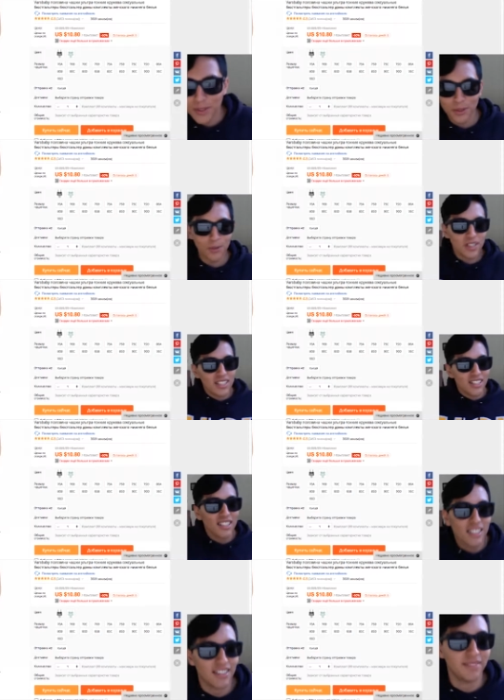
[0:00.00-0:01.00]
to
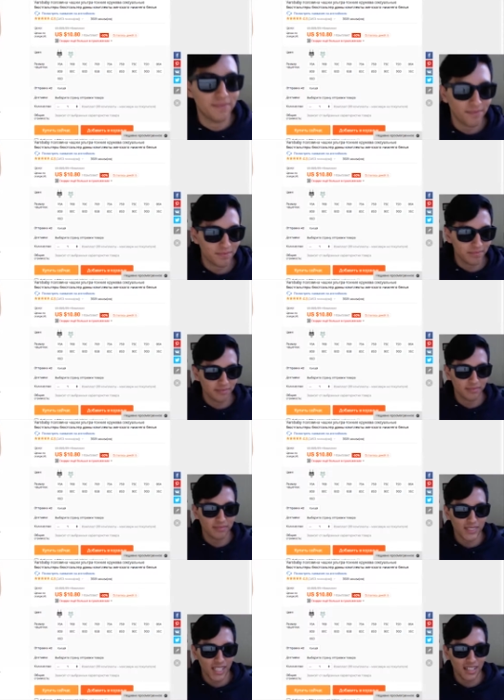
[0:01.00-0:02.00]
I
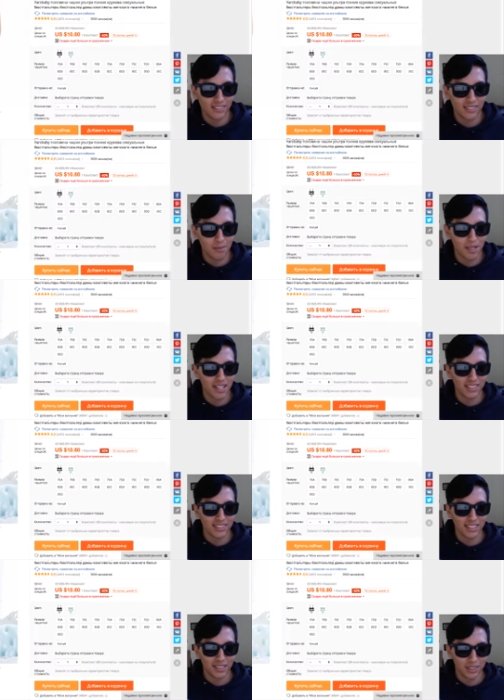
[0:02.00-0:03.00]
don't know, man. I'm
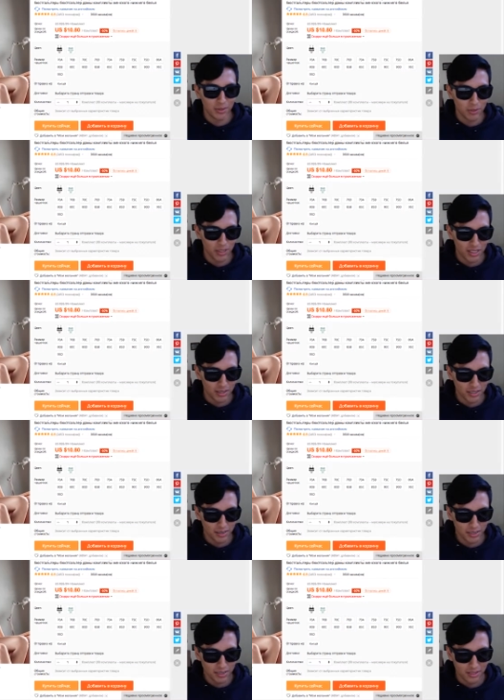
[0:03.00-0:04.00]
trying to.
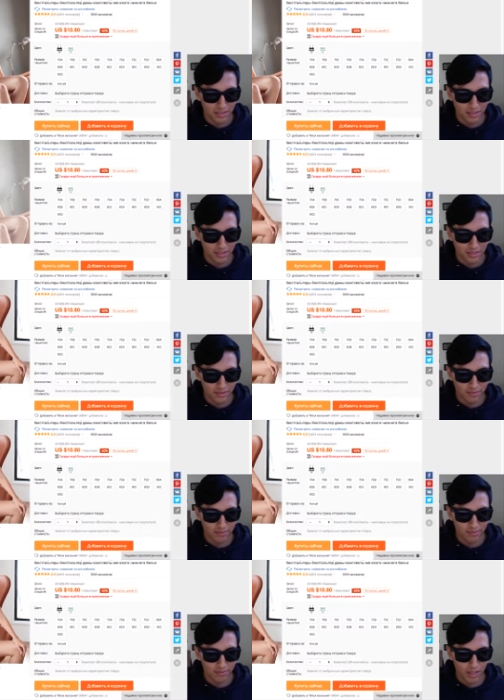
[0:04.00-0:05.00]

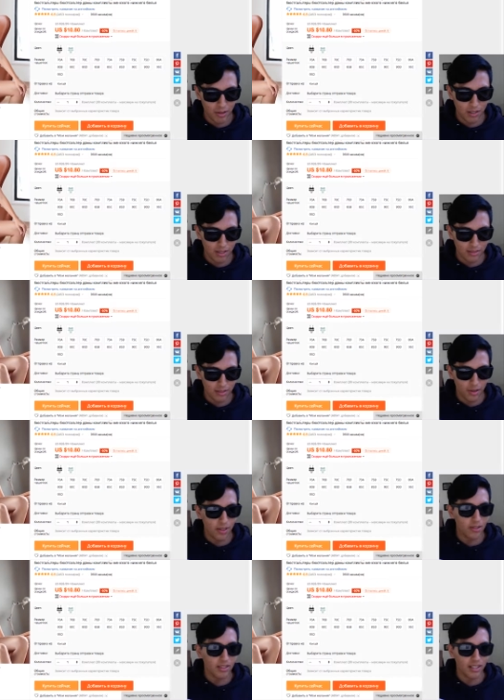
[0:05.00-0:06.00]
Okay.
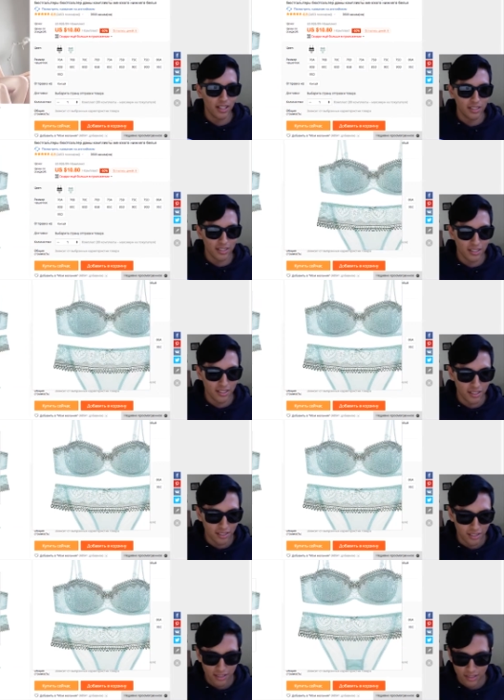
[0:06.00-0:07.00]
I just need to.
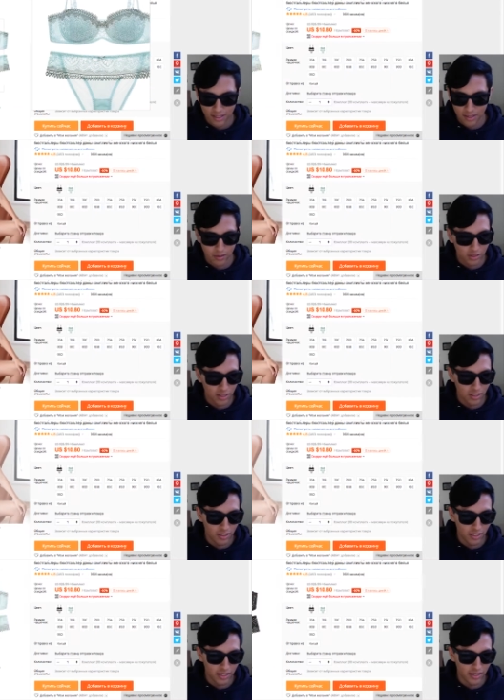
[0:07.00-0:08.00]
No.
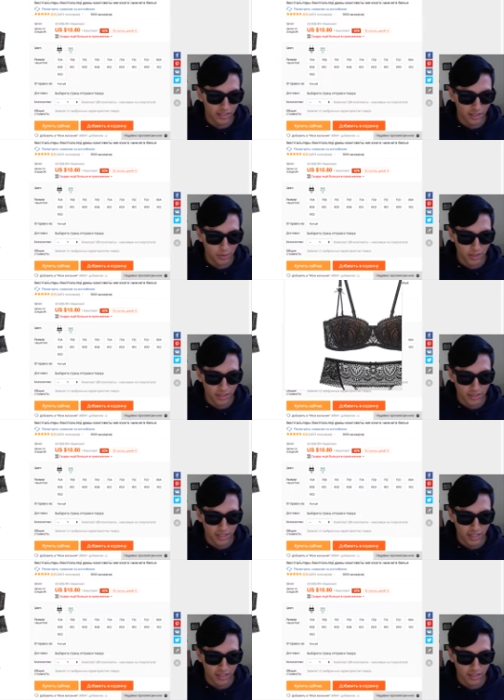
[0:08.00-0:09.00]
I need to see what it looks like.